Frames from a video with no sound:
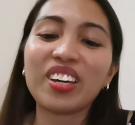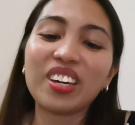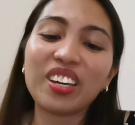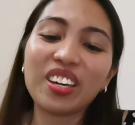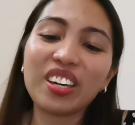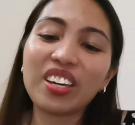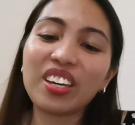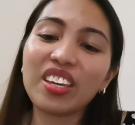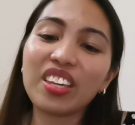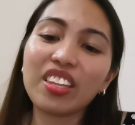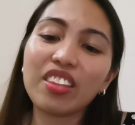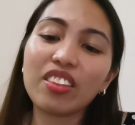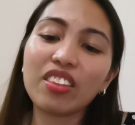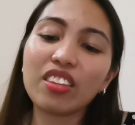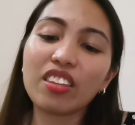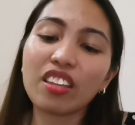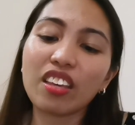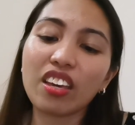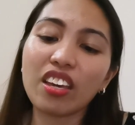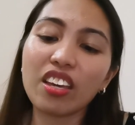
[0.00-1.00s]

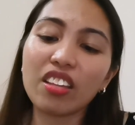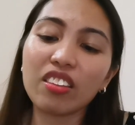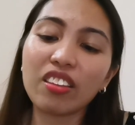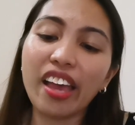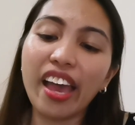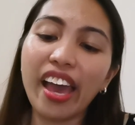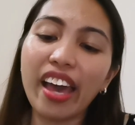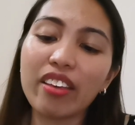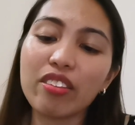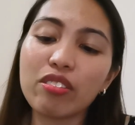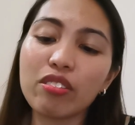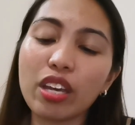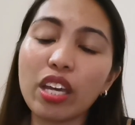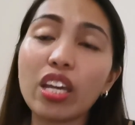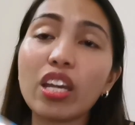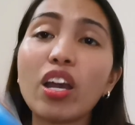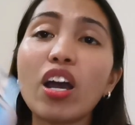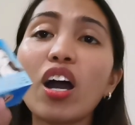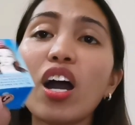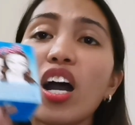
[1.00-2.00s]
And it has
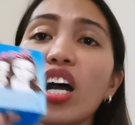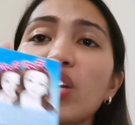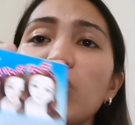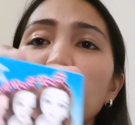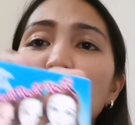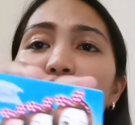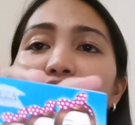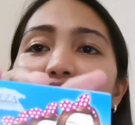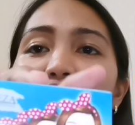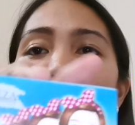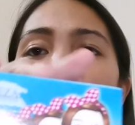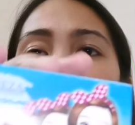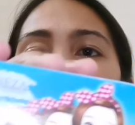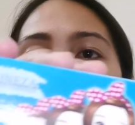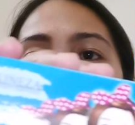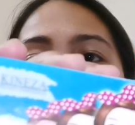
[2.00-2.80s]
a 150